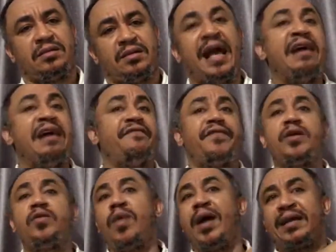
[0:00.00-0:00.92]

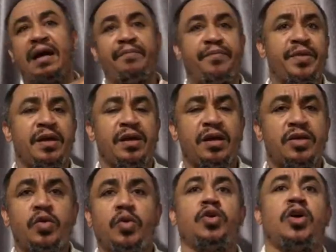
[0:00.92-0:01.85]
Everywhere now
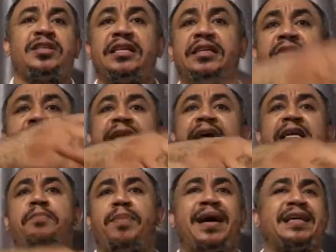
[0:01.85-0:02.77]
you go just see trailer
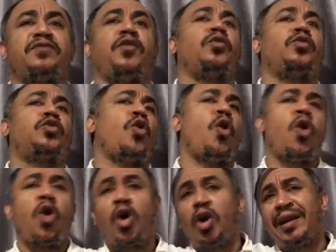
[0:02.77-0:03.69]
they pass for
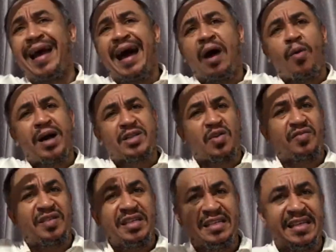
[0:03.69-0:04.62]
all hours of
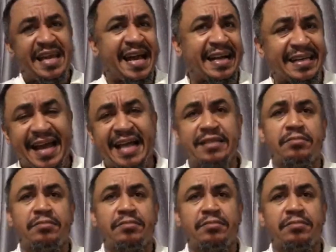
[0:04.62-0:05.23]
the day and night.